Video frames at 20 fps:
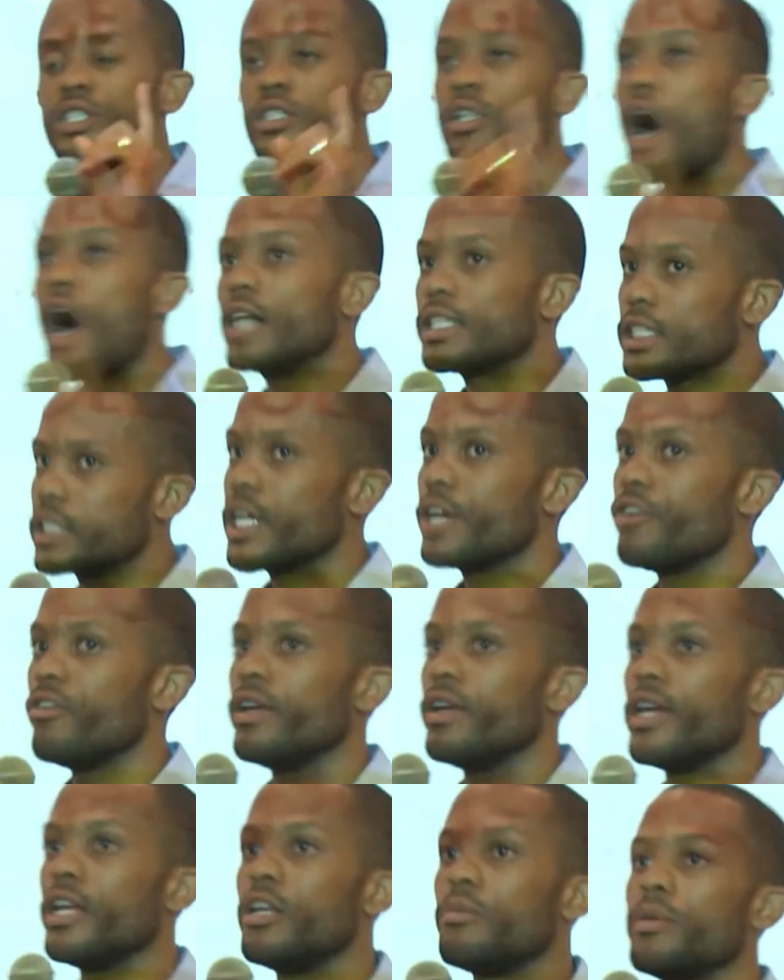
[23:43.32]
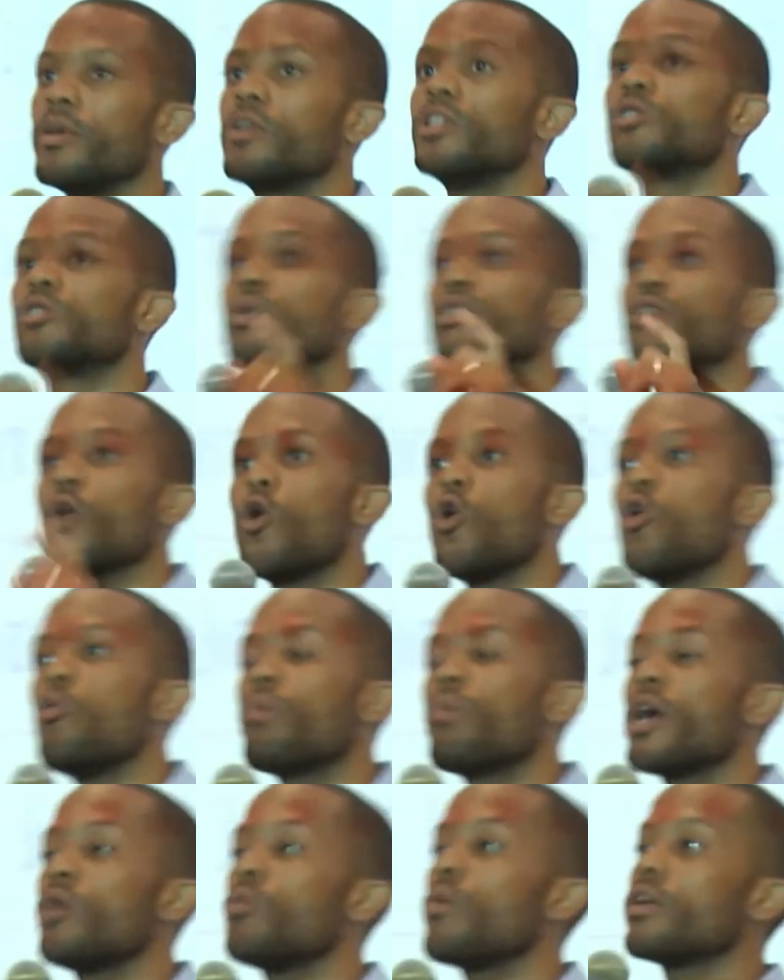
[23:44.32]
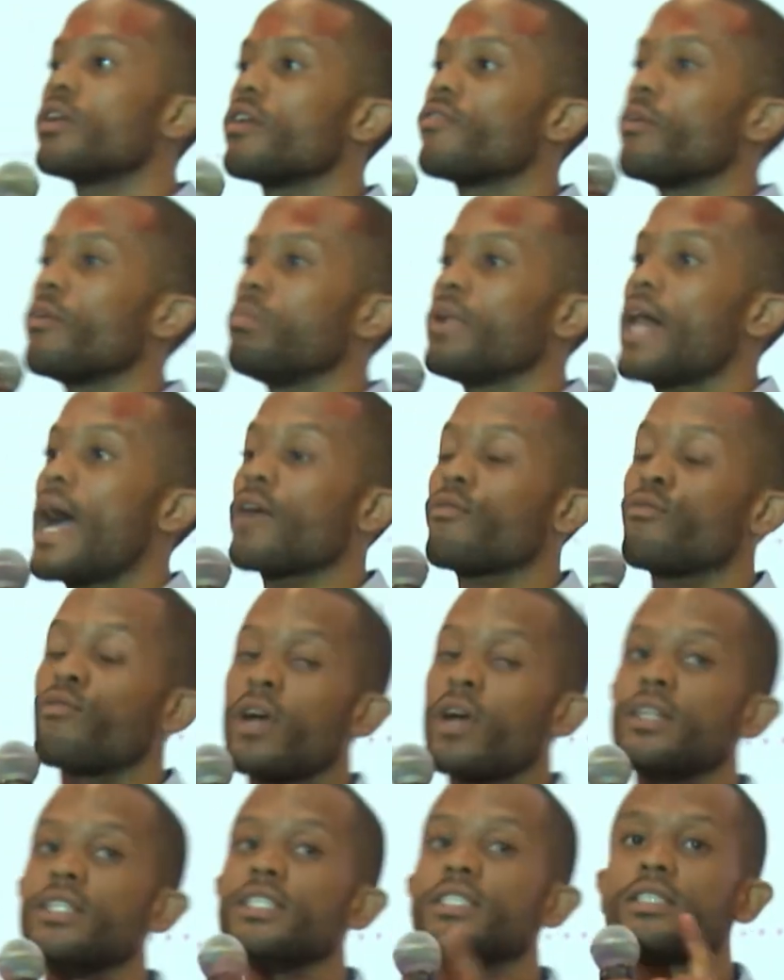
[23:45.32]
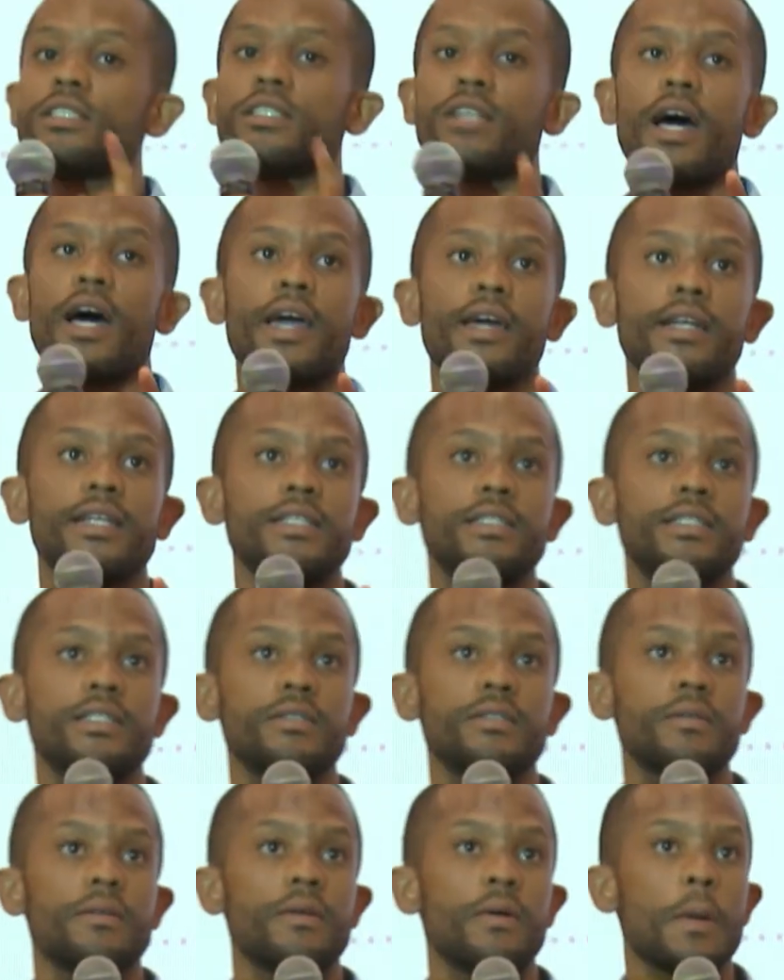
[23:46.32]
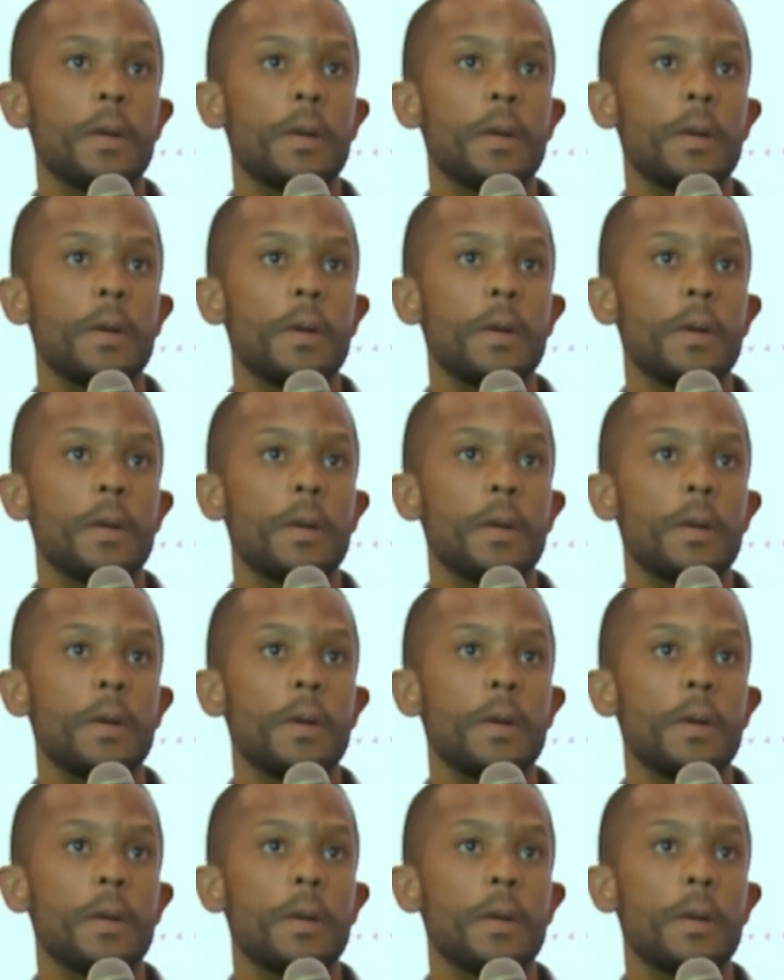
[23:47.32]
was not segregated because it was owned by one of the black-friendly societies.